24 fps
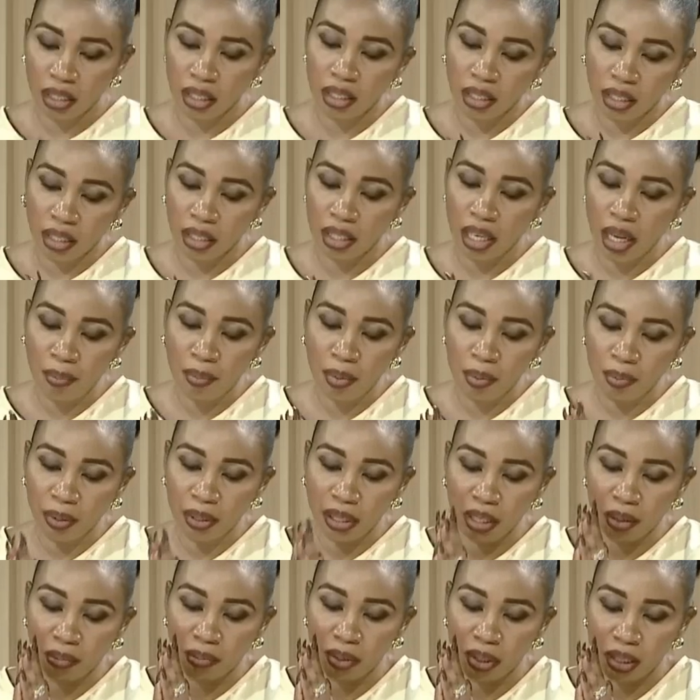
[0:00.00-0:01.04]
Let me
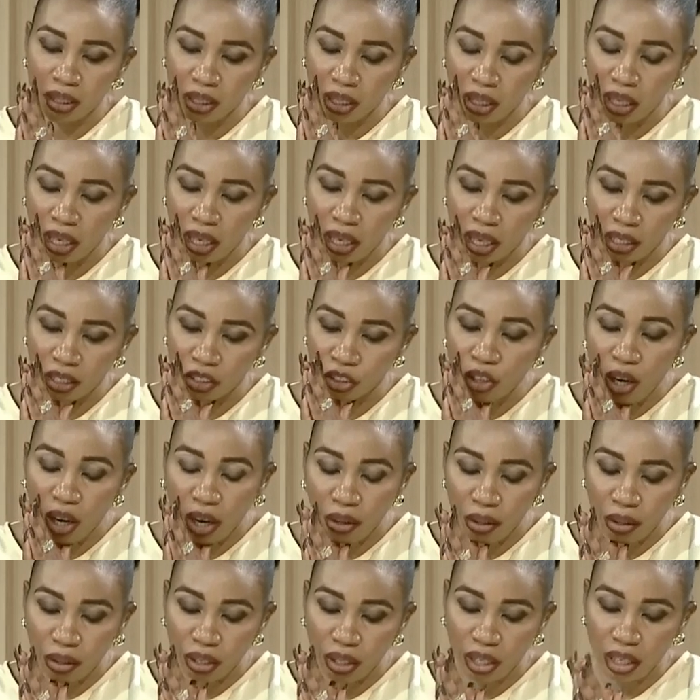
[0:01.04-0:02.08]
bring in Mr.
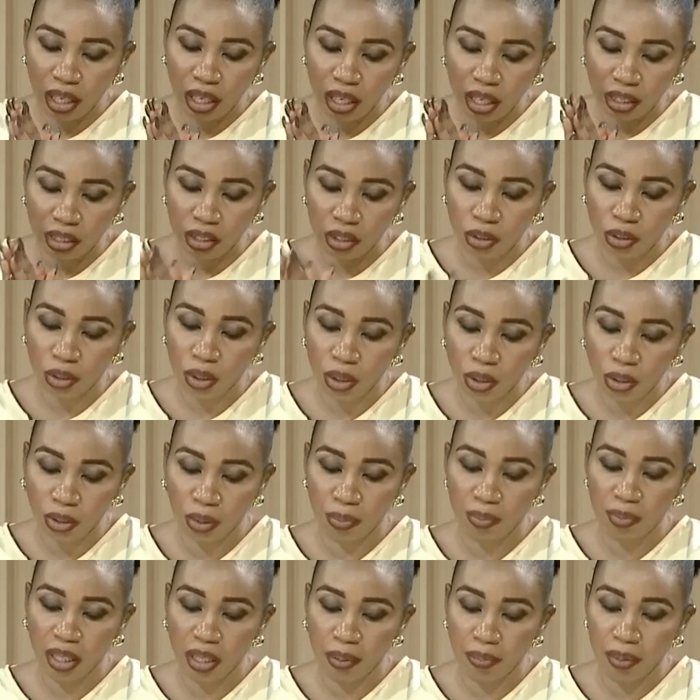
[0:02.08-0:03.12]
Adjaro here and talk to
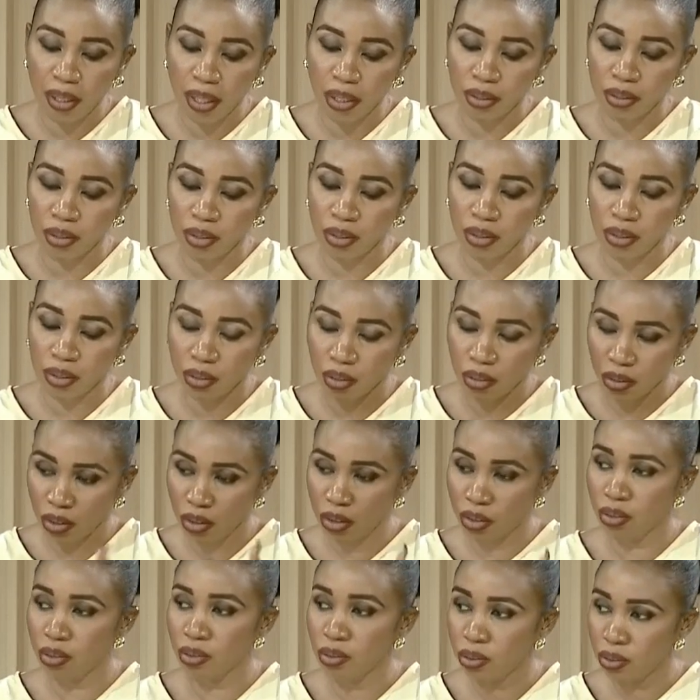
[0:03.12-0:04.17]
me about, you
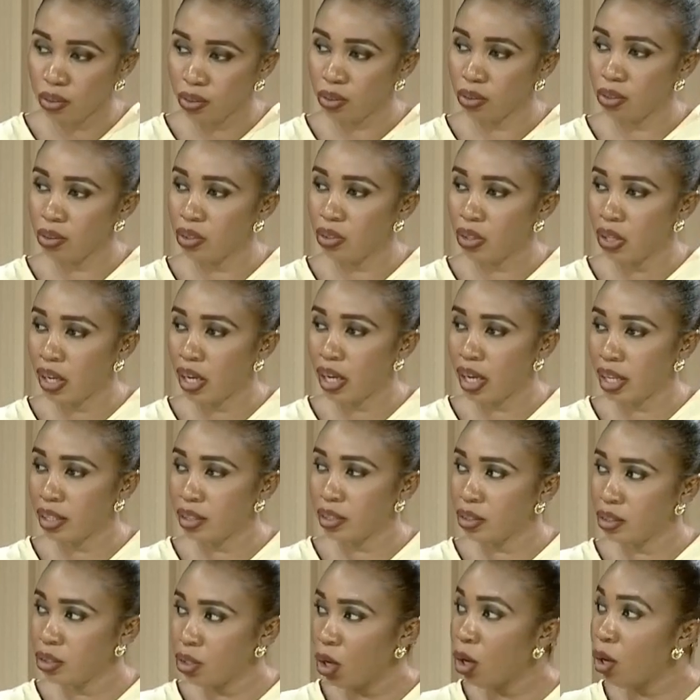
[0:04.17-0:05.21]
know,
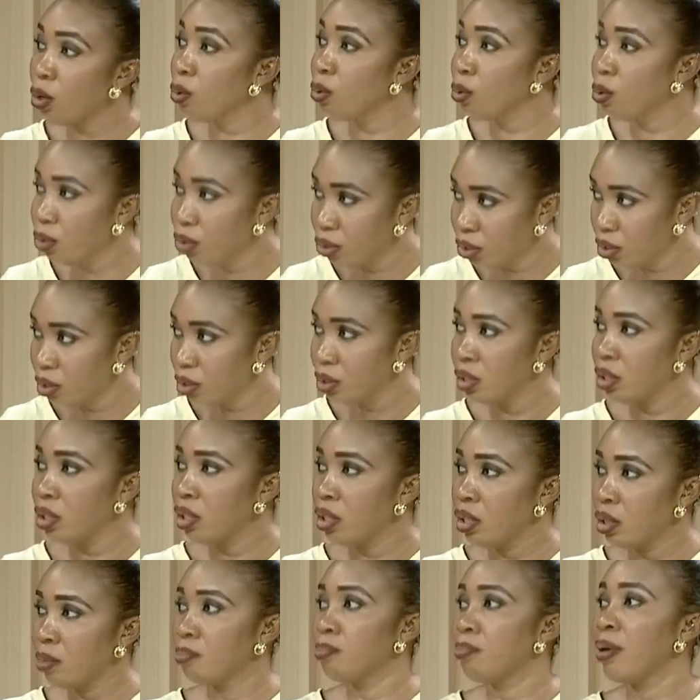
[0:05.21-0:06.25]
your own
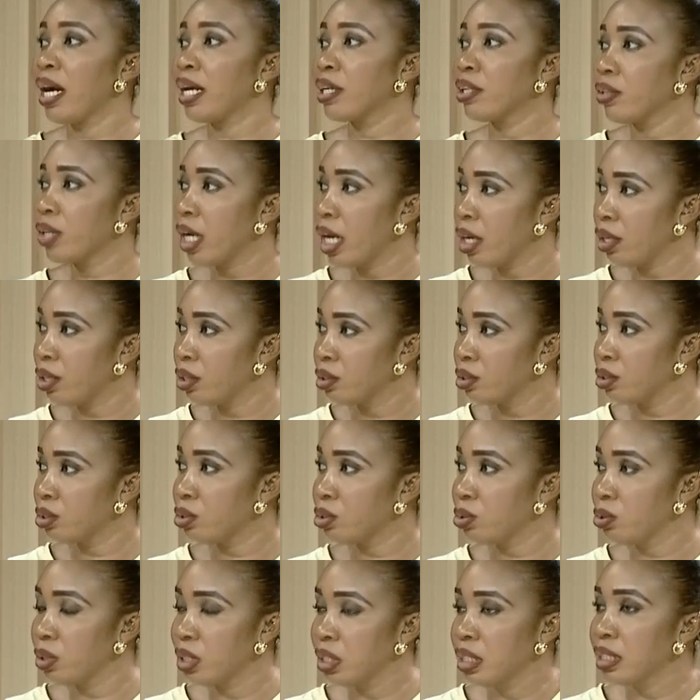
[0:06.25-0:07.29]
background
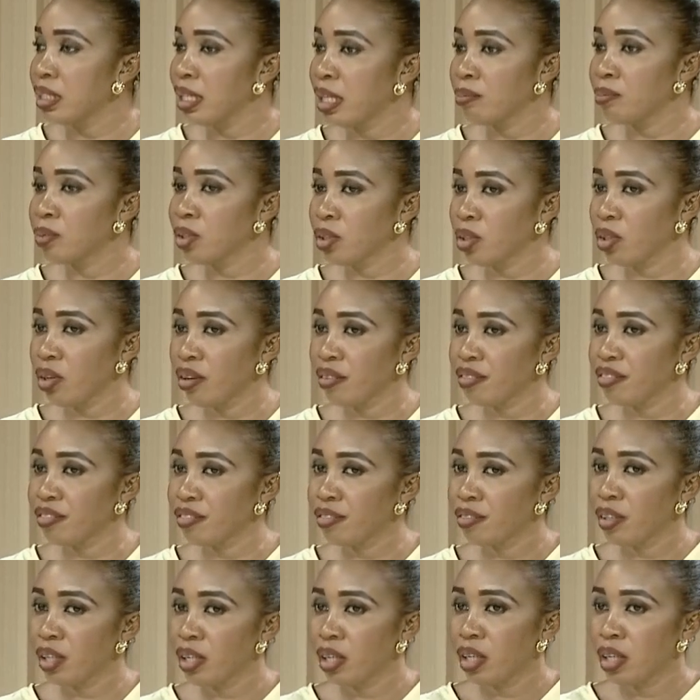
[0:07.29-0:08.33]
to in terms of
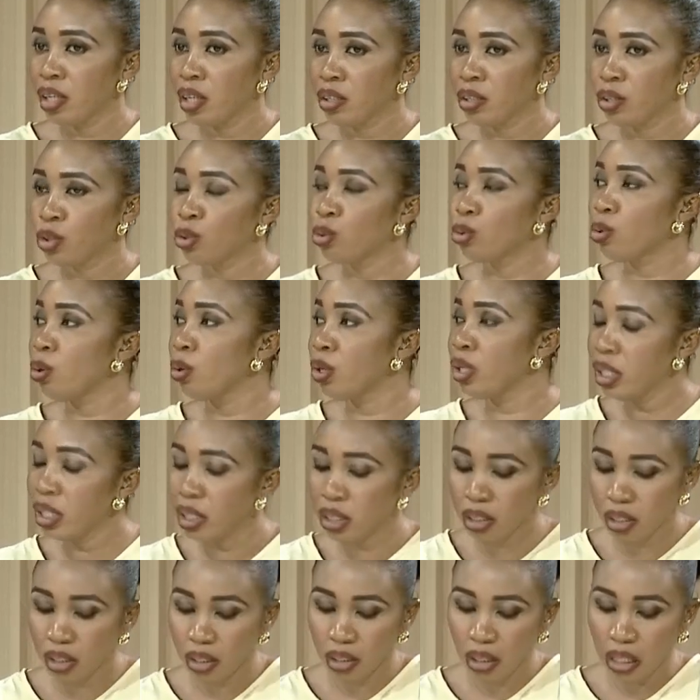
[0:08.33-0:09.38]

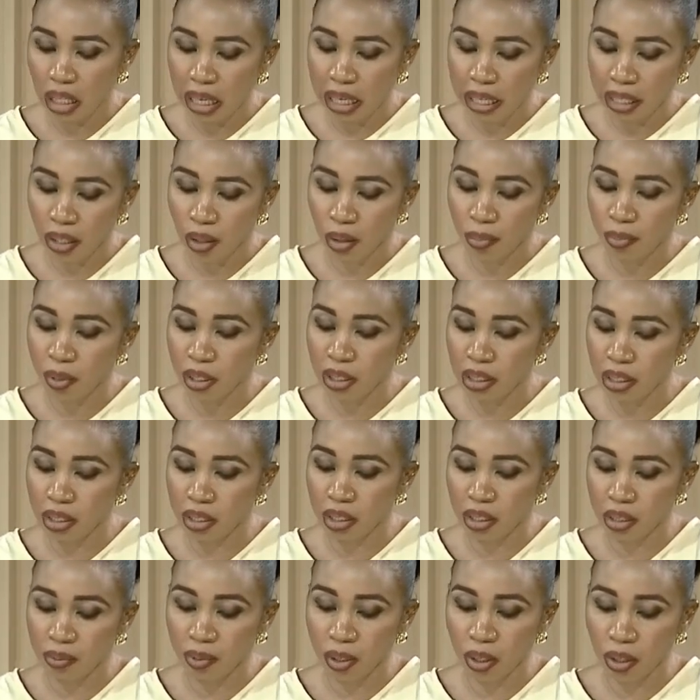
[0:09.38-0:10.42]
growing
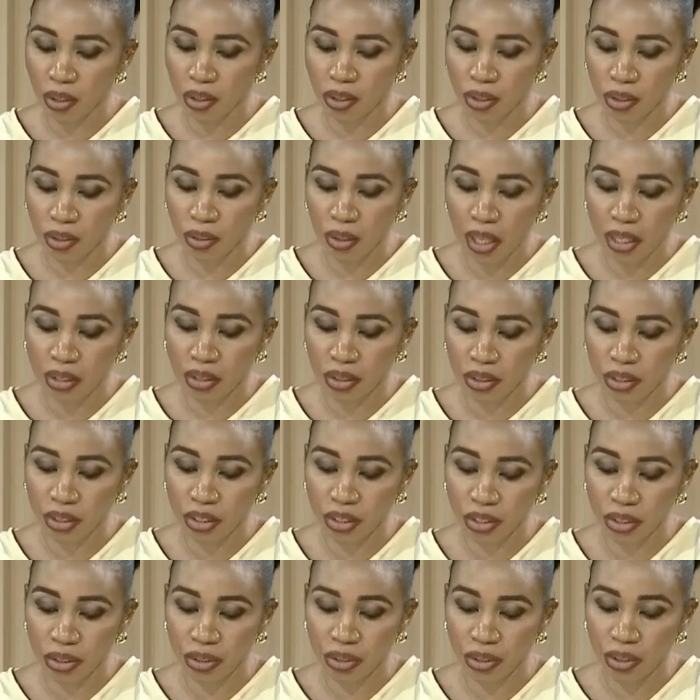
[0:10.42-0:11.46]
commodities, because your
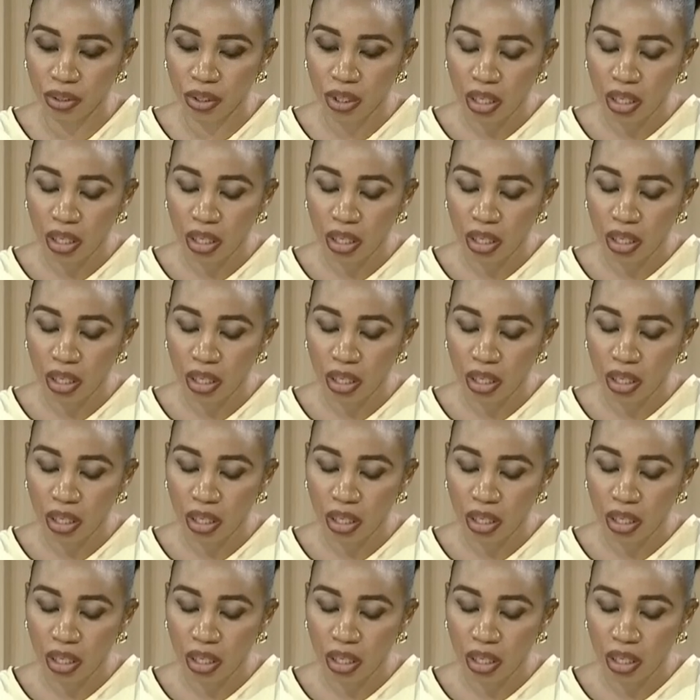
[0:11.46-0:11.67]
association,